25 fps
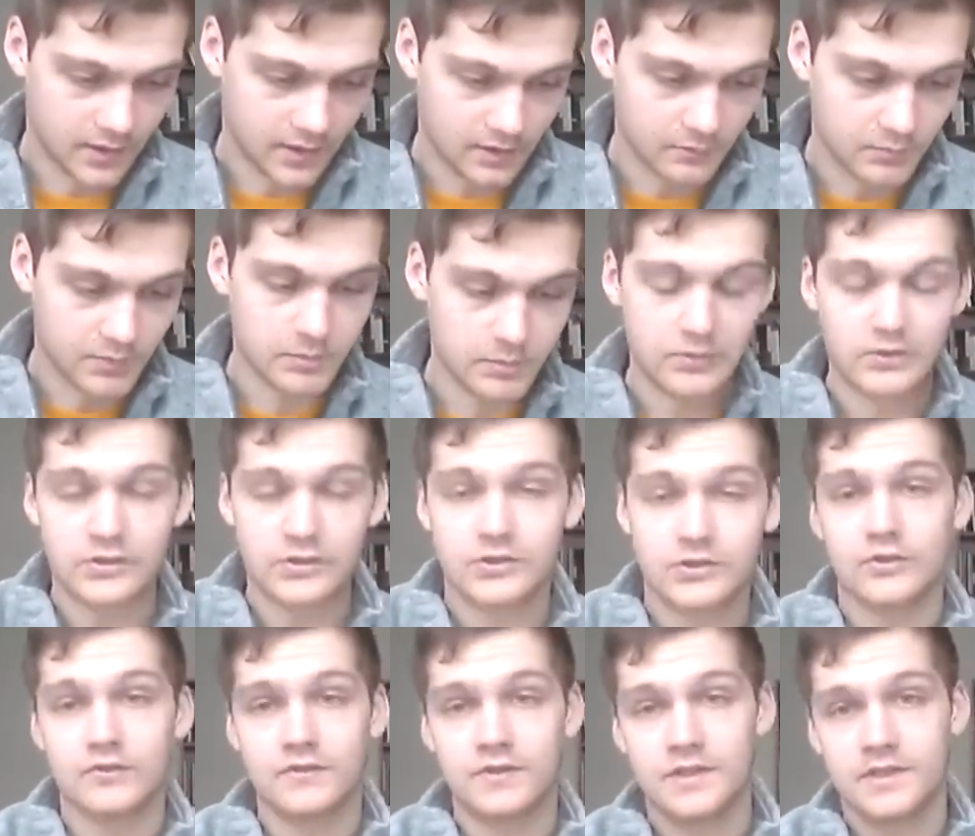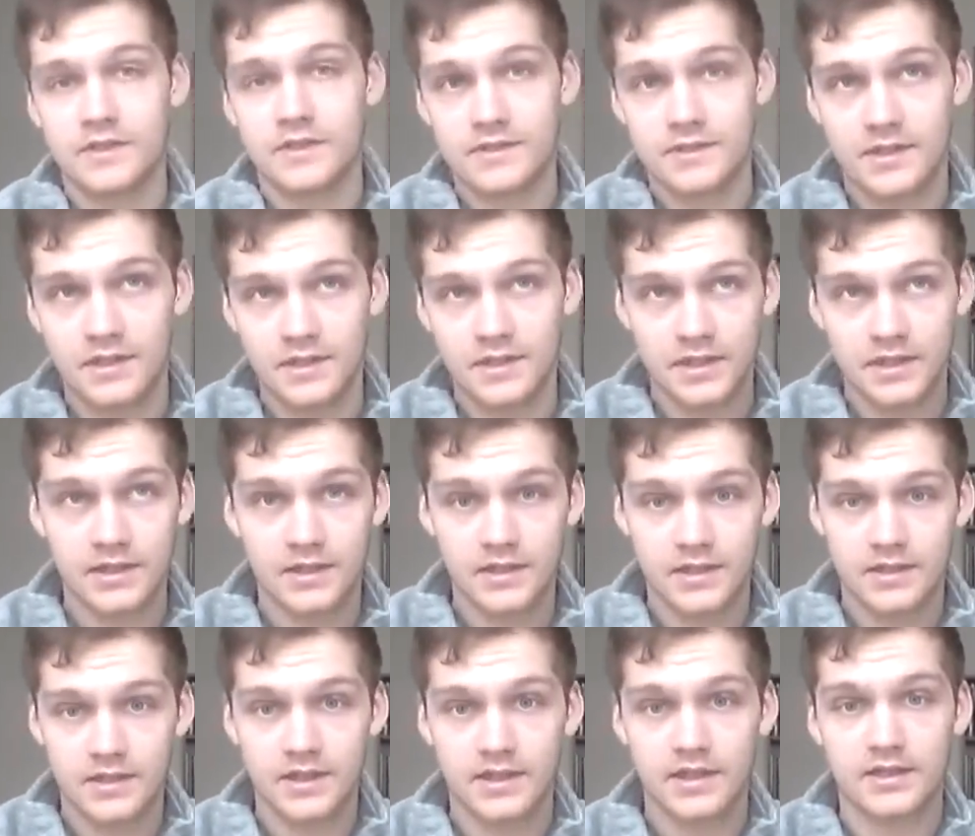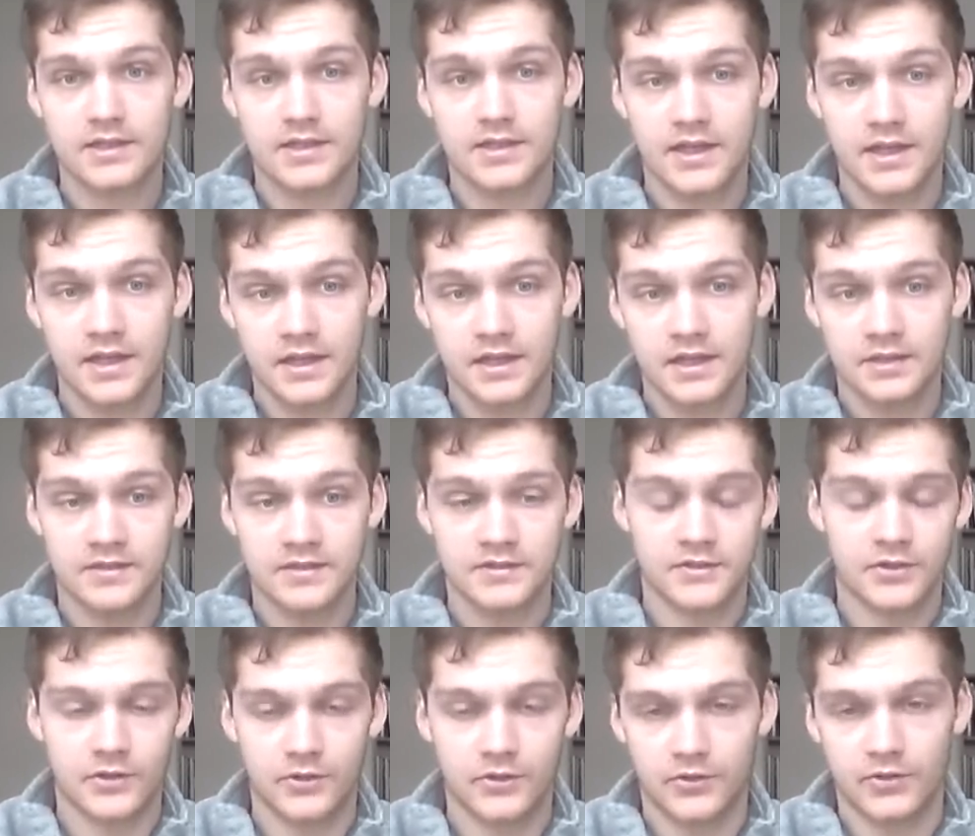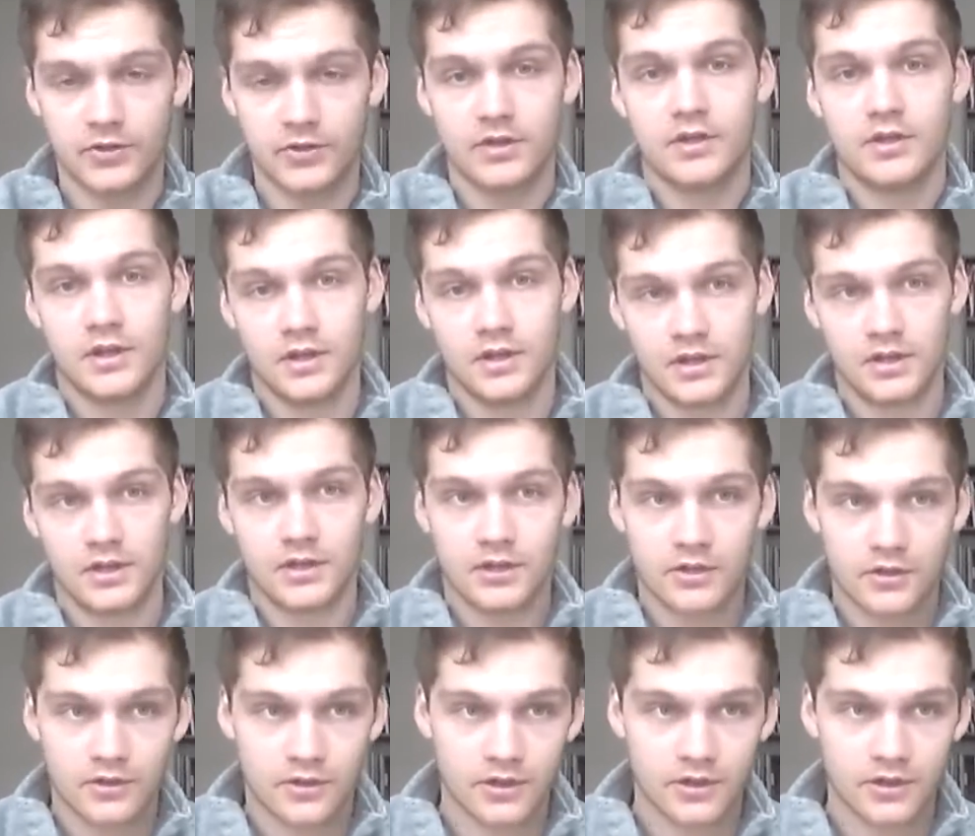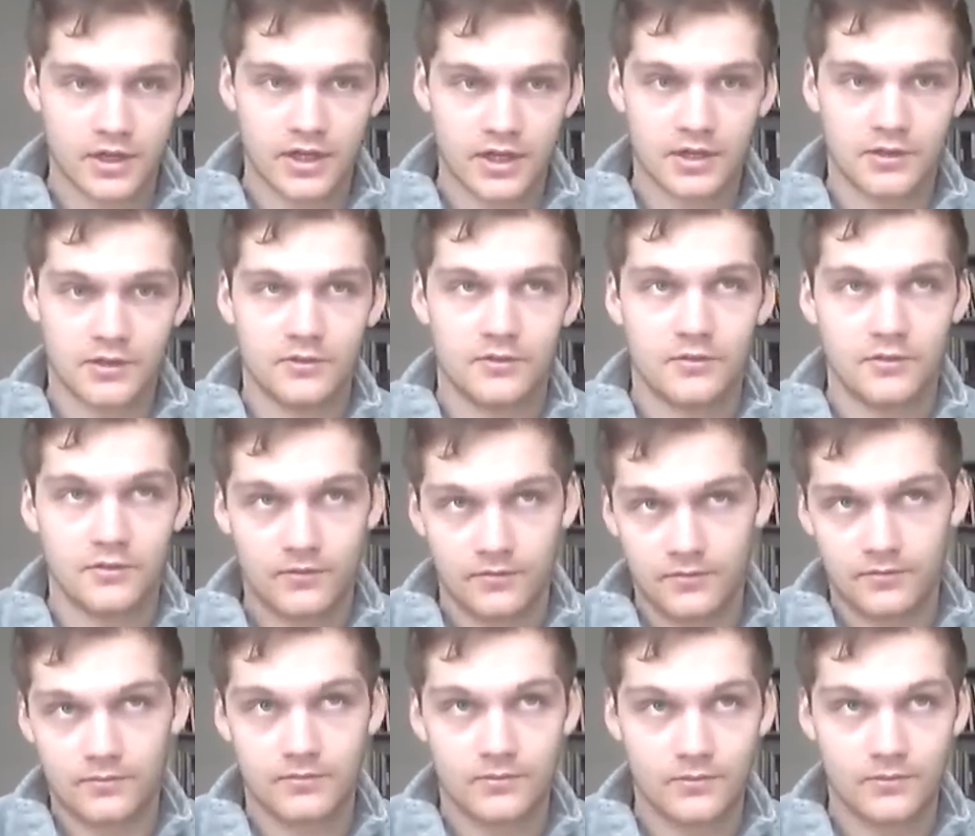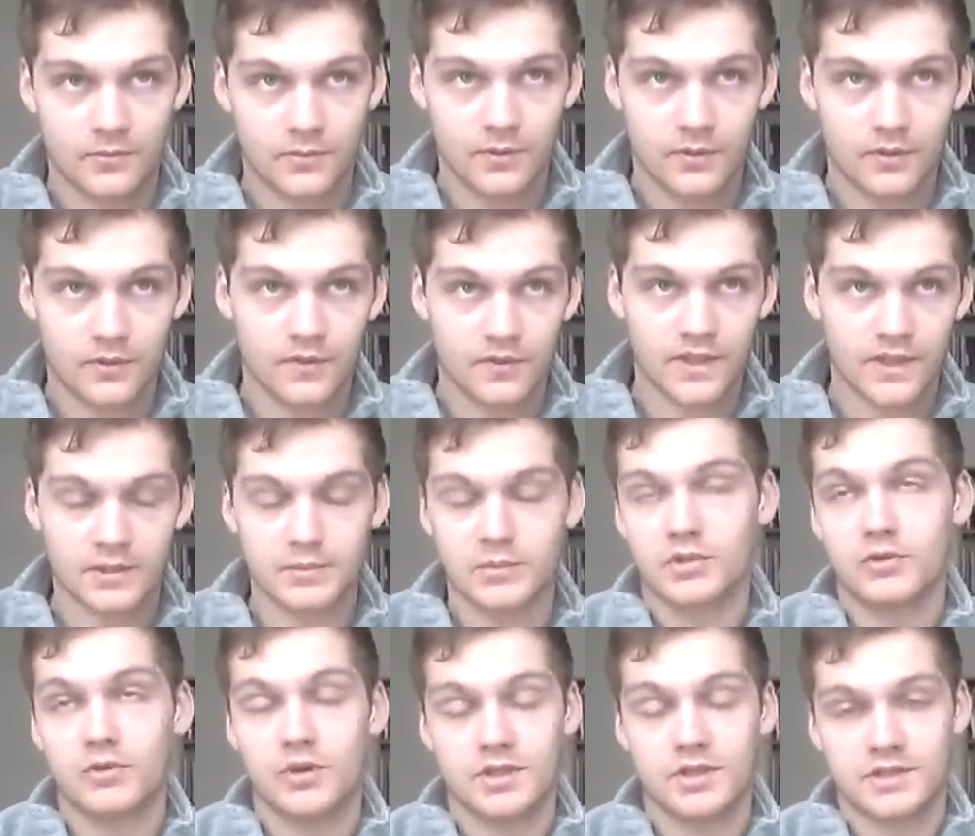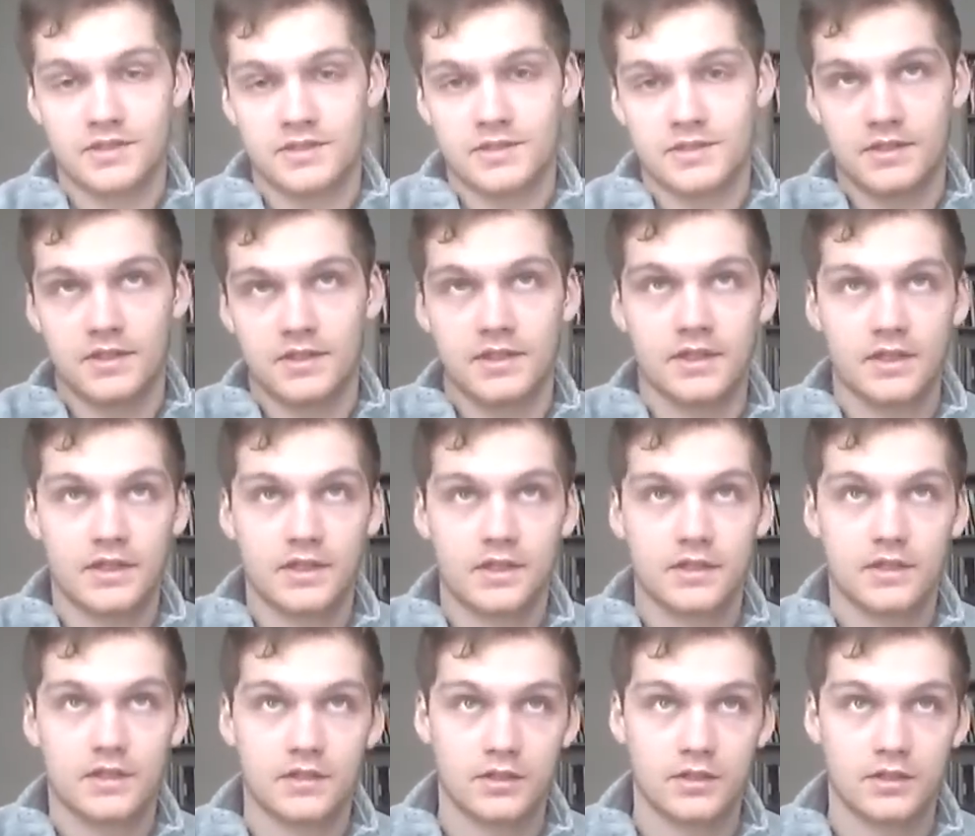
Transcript: minimal surfaces that they contain. And so I'm going to kind of think about questions like